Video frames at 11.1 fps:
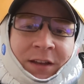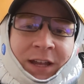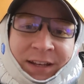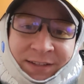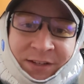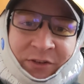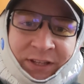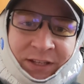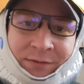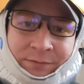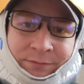And until
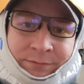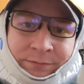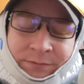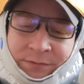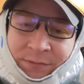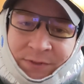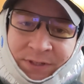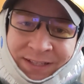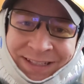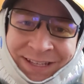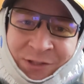then,
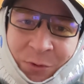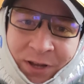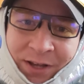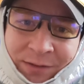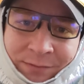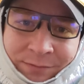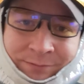Sneak Squad,